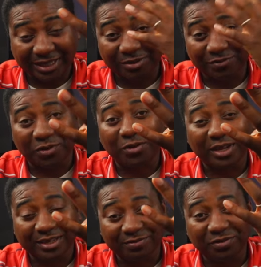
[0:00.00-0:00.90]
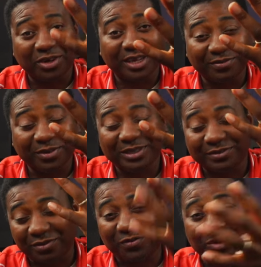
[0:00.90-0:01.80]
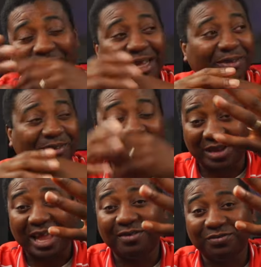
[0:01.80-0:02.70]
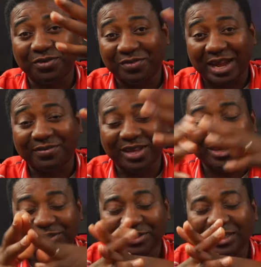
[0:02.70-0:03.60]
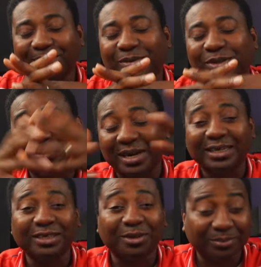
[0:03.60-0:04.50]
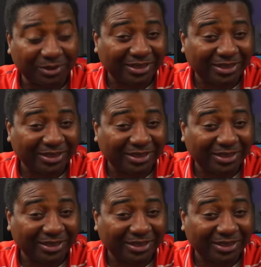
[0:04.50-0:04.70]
know, 4 giveaways for 4,000, 5 for 5,000. I'm going to ride it up to